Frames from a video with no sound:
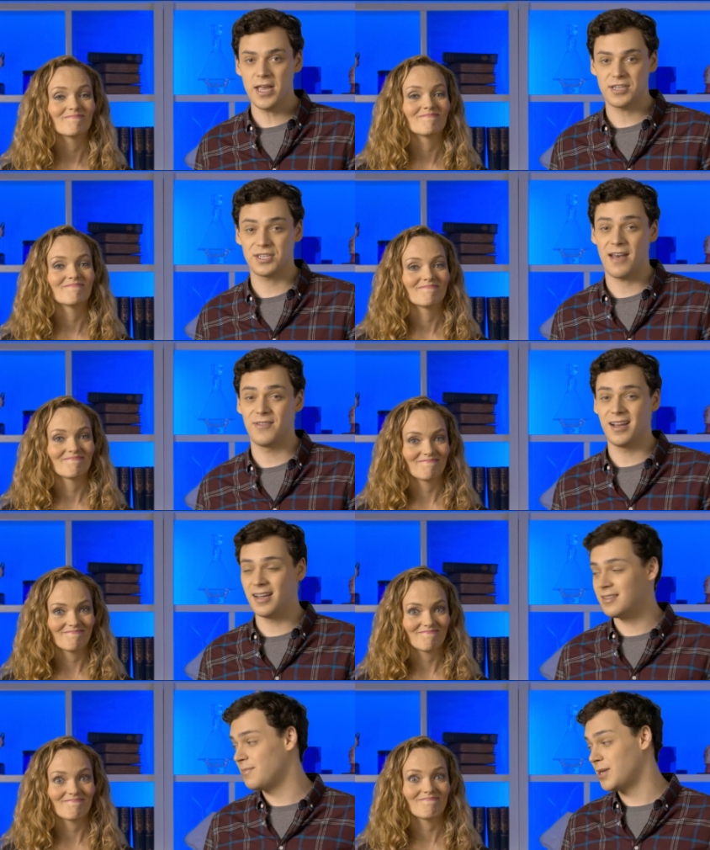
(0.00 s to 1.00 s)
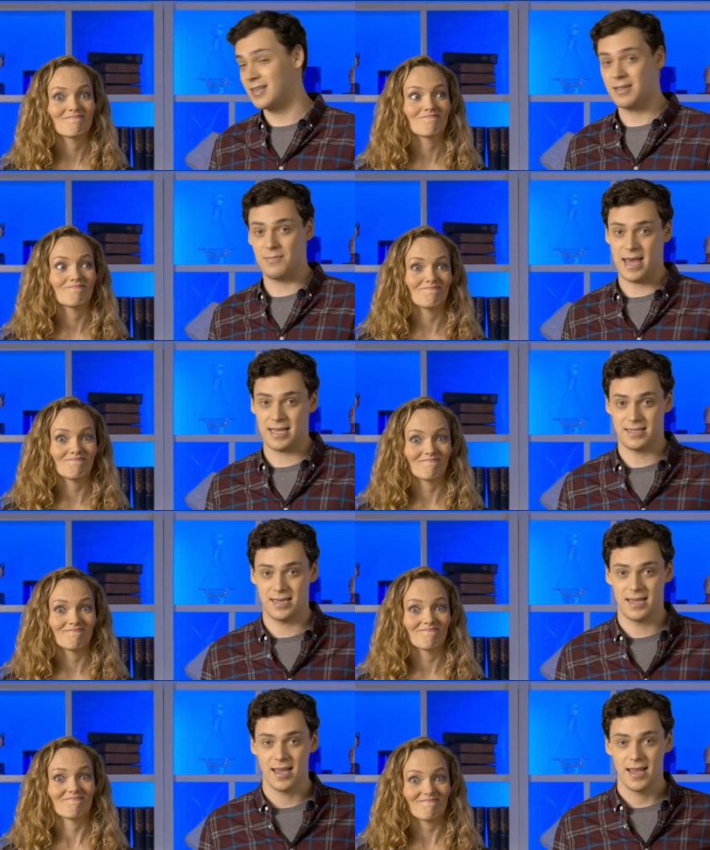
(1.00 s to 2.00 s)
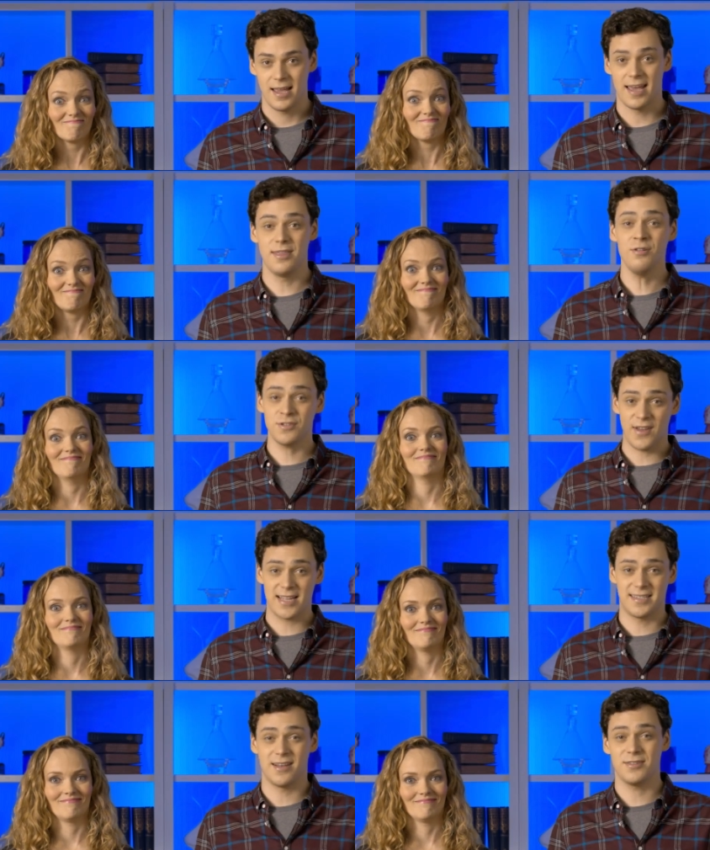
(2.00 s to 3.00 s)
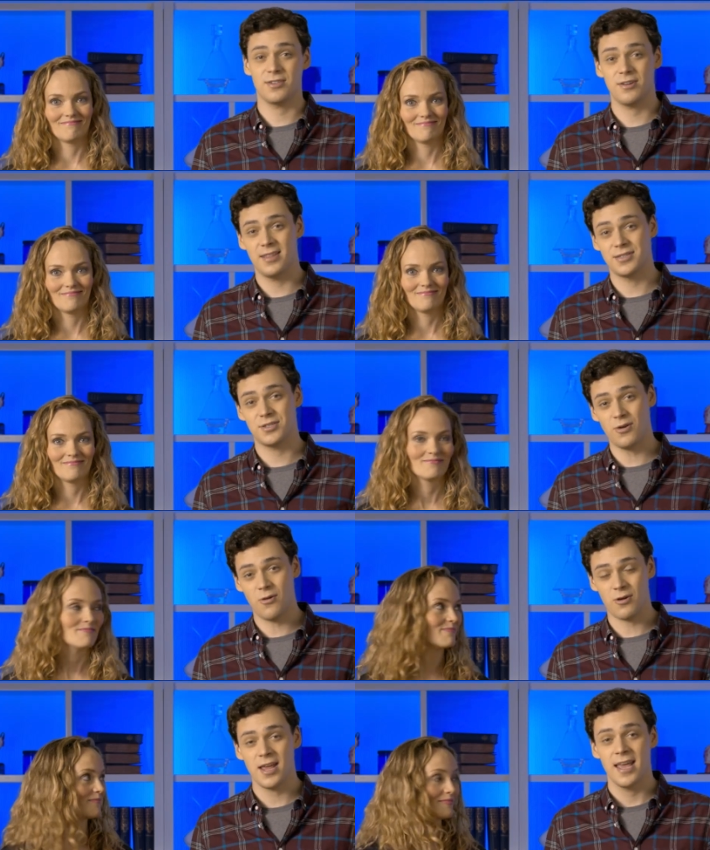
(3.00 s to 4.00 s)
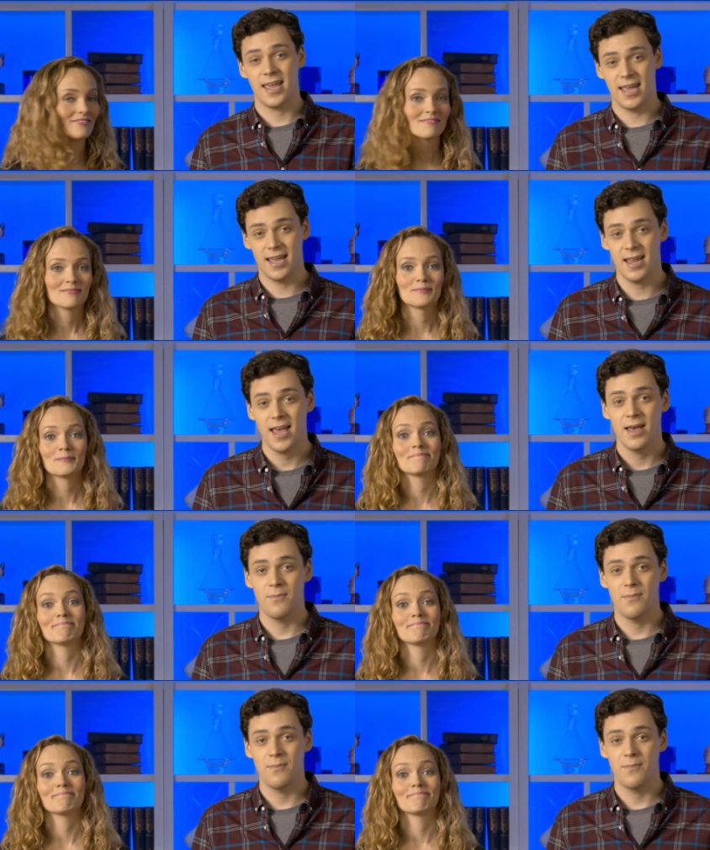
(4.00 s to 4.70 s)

Speaker 1: which have an unlimited capacity. And those fat cells are then stored in